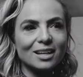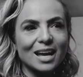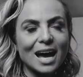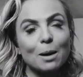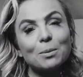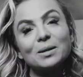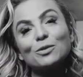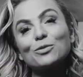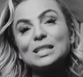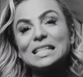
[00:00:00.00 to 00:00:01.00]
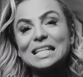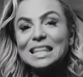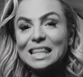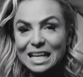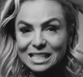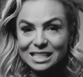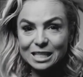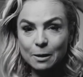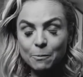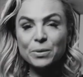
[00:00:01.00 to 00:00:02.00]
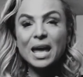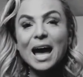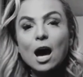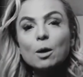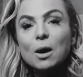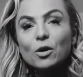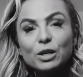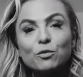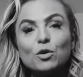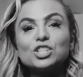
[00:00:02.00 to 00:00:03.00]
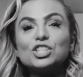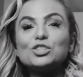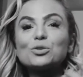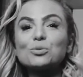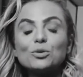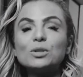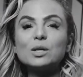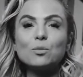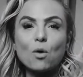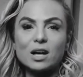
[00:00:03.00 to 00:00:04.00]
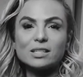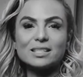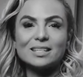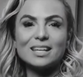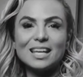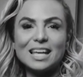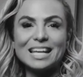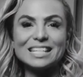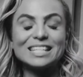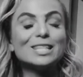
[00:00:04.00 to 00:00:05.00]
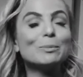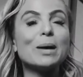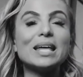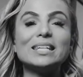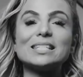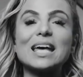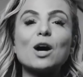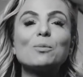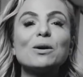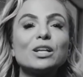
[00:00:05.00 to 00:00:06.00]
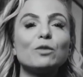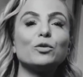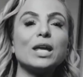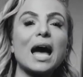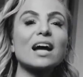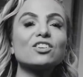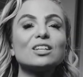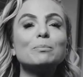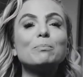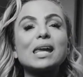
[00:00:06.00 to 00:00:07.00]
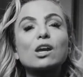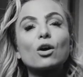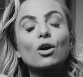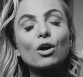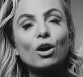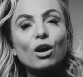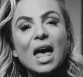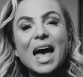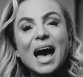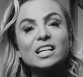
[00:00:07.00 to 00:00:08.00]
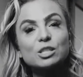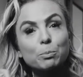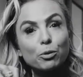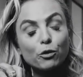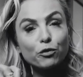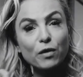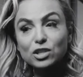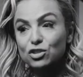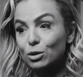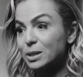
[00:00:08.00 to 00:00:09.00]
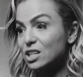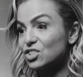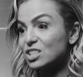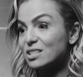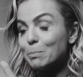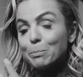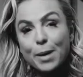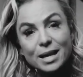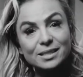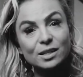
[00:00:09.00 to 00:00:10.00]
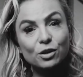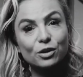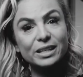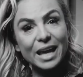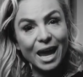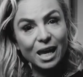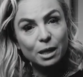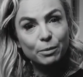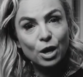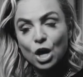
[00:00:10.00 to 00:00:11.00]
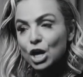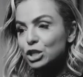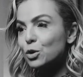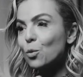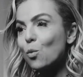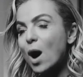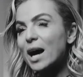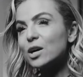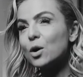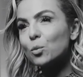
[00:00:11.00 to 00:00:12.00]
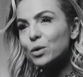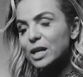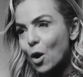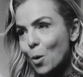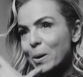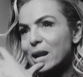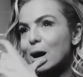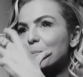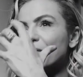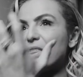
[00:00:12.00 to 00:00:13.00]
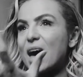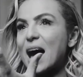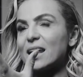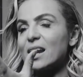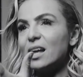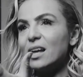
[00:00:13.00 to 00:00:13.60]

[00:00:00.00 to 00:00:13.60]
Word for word: how about if we did this? How about if what she truly wants is independence. How about if we actually make her as a professional because she's the best in her game? So why don't we open up that